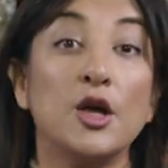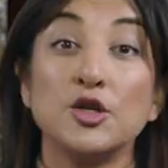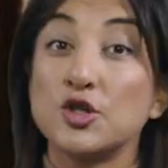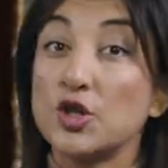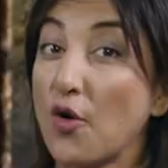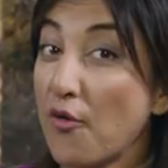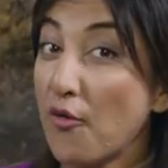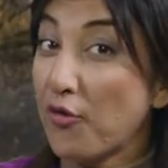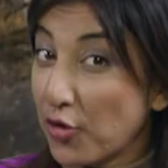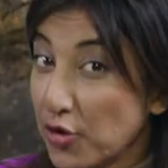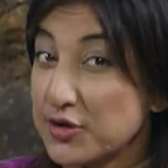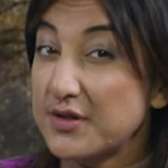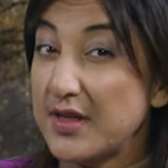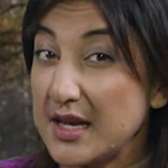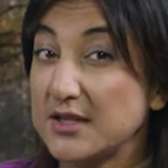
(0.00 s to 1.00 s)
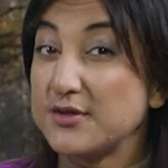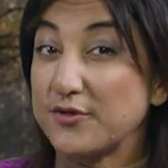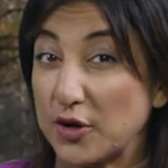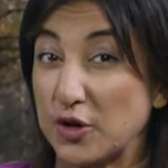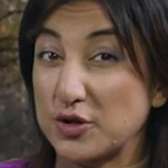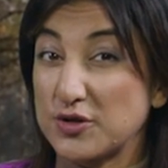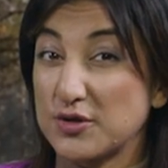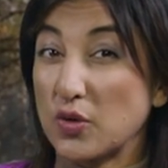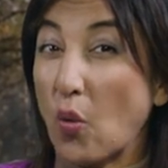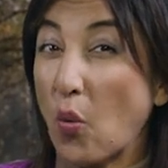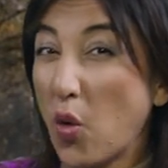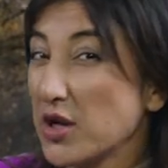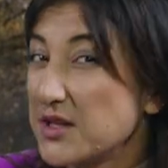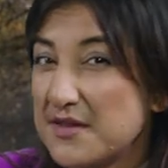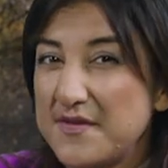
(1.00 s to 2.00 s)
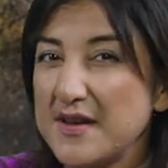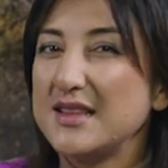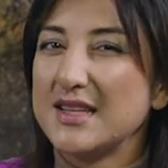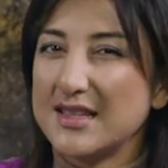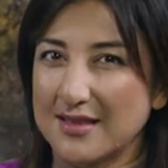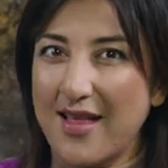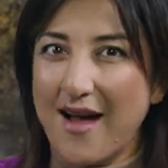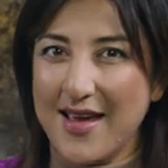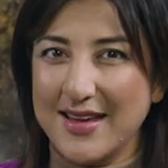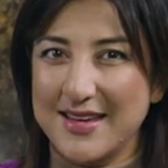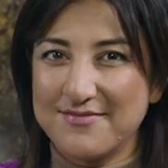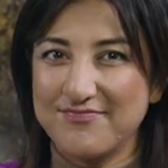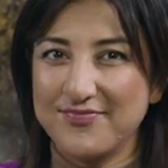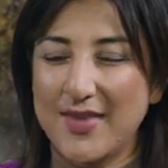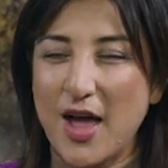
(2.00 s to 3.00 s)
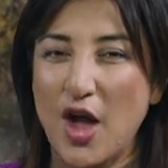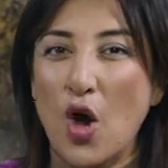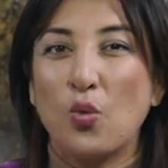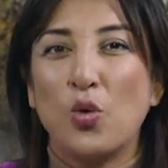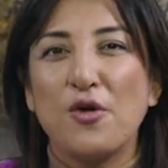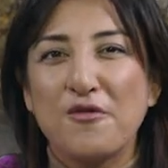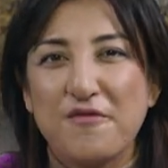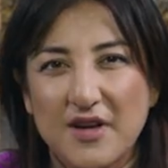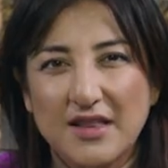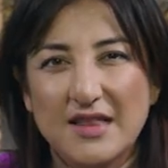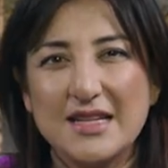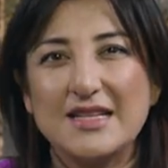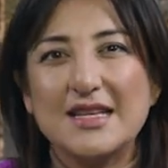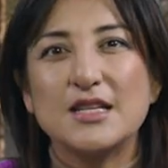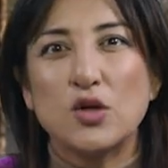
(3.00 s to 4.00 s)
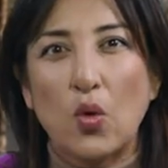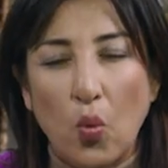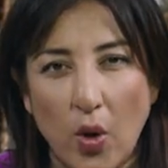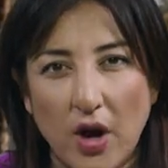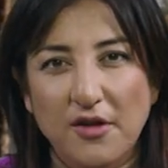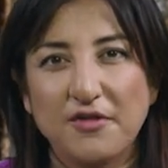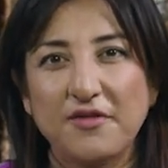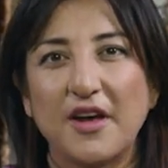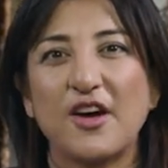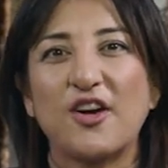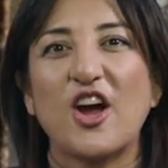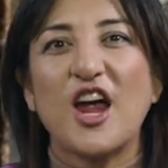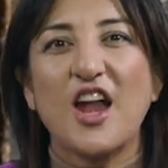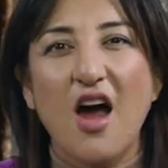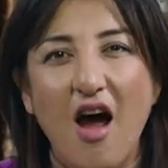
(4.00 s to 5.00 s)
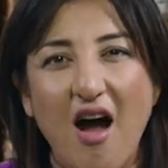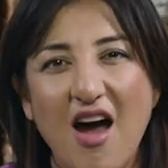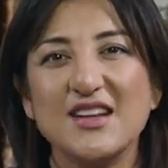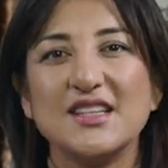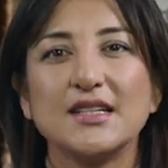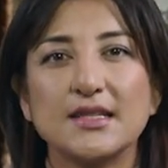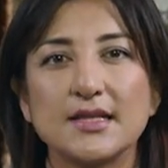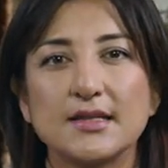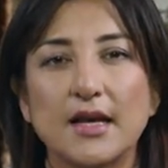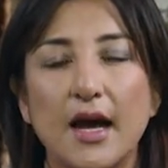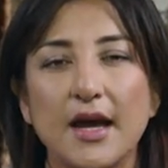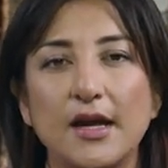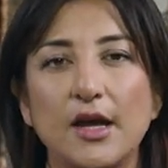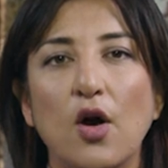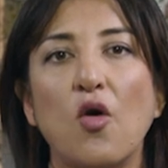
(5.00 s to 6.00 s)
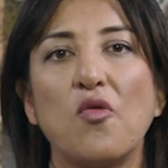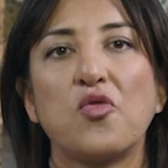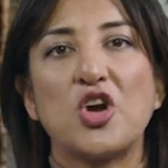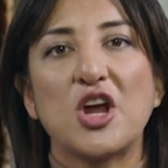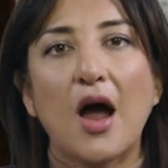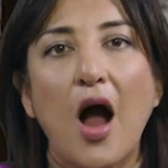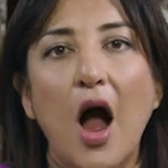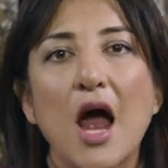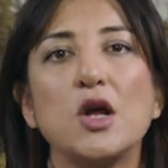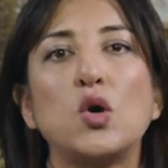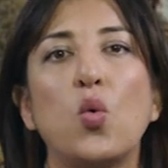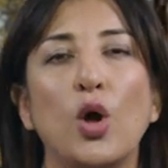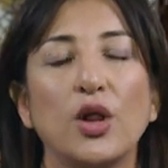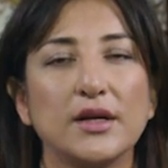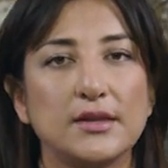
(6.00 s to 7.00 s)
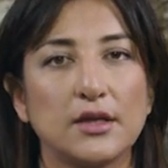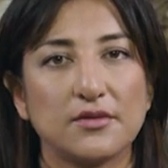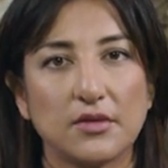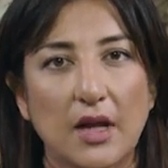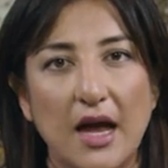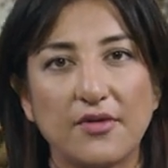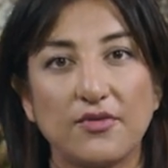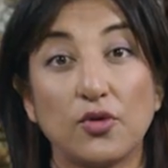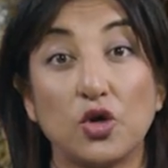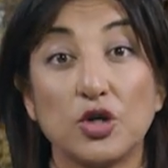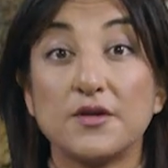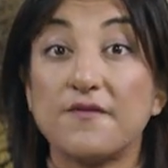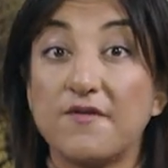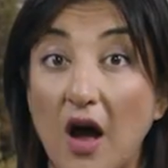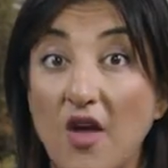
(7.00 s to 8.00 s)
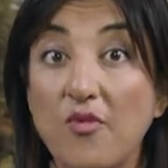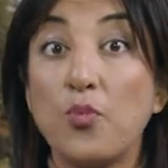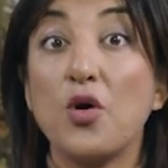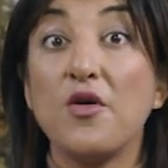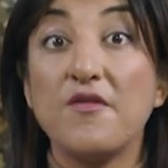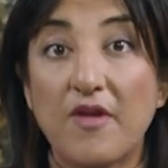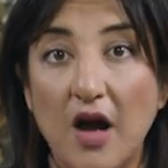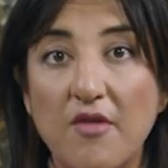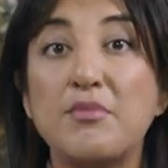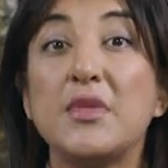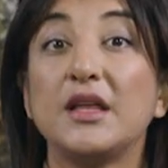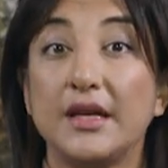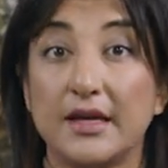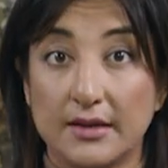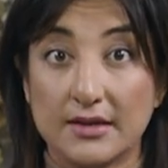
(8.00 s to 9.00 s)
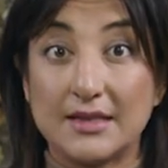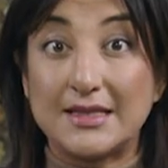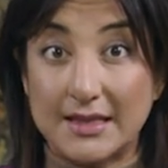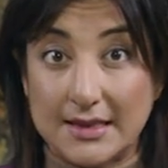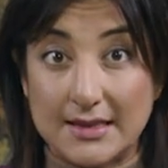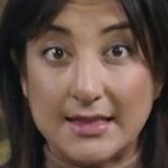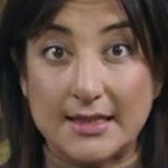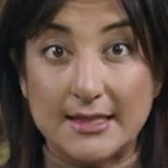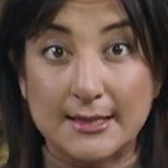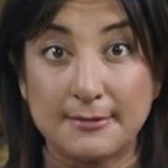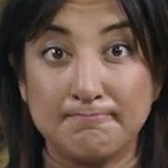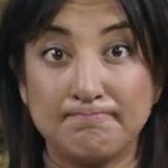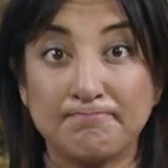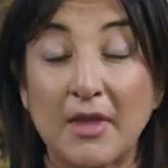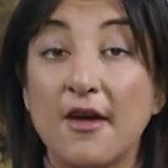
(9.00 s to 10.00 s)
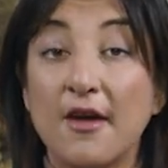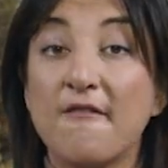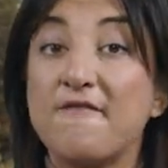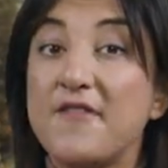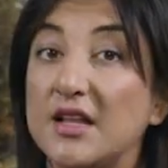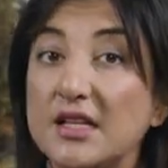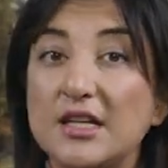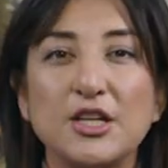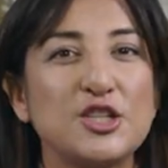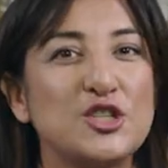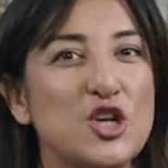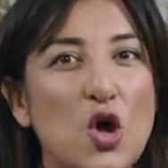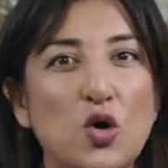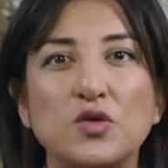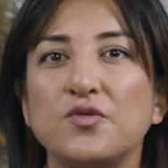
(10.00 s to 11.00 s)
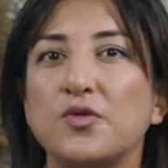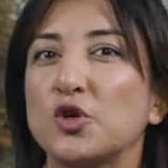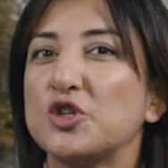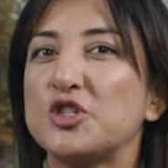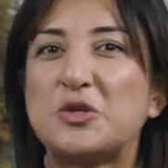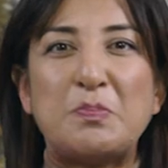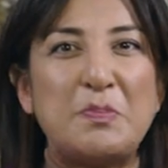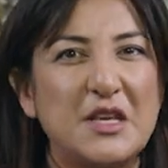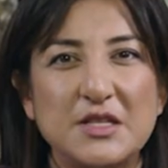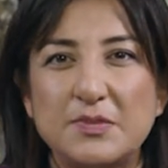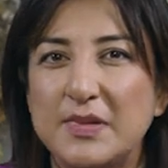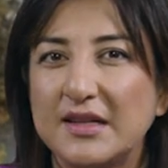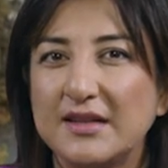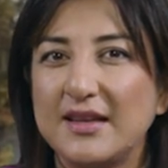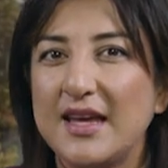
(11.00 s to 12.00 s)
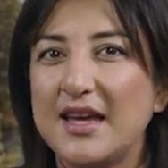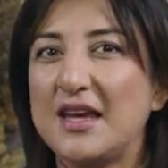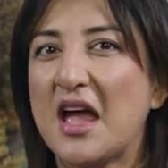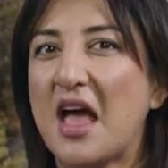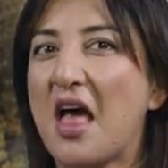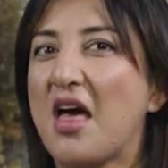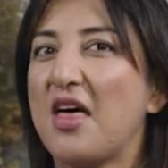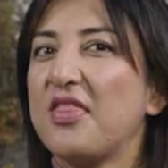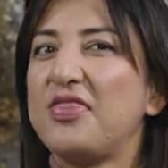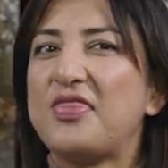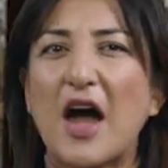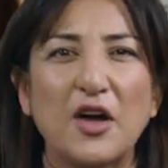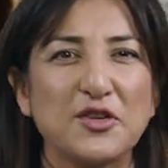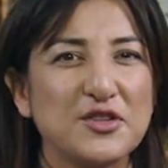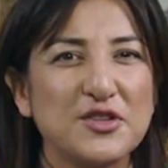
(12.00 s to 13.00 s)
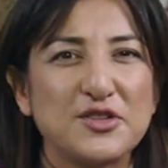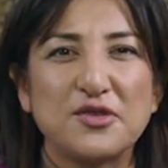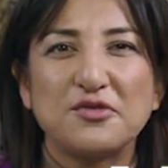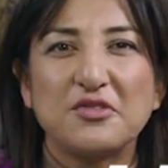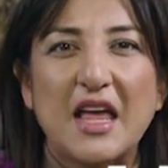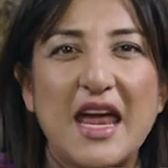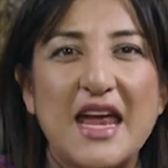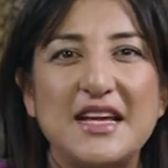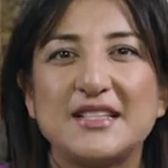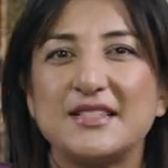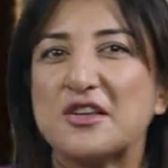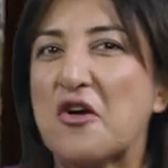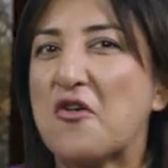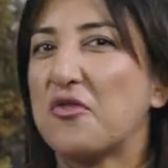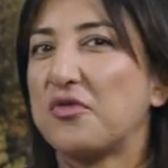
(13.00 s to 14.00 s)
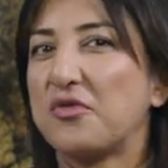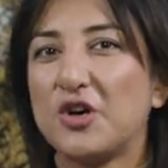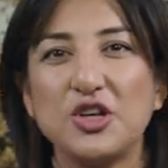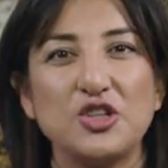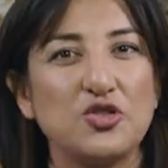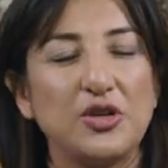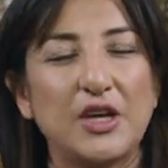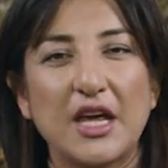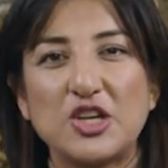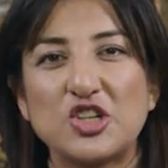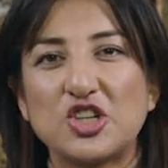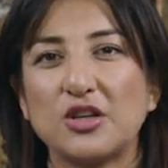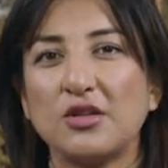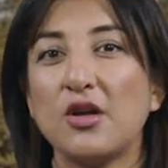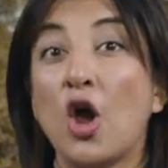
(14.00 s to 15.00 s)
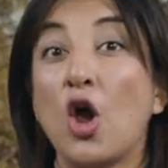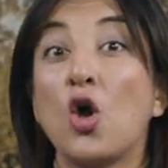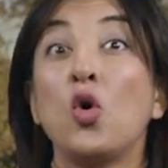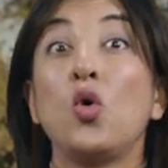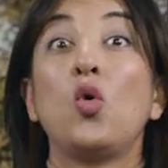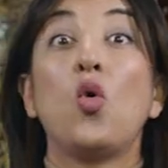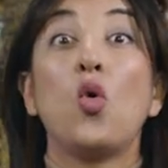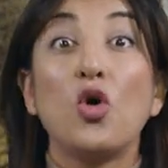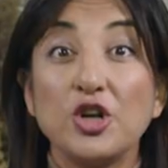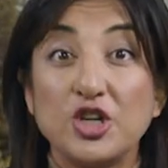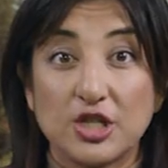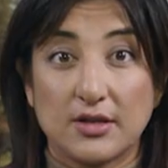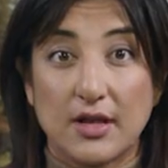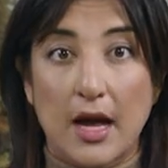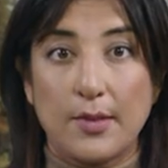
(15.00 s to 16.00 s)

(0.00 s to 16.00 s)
So first things first, what's Finland like? Well, Finland is a welfare and high-tech society offering high quality of life for its 5.5 million citizens. Finland is known for its peace building, thousands of lakes, free education, gorgeous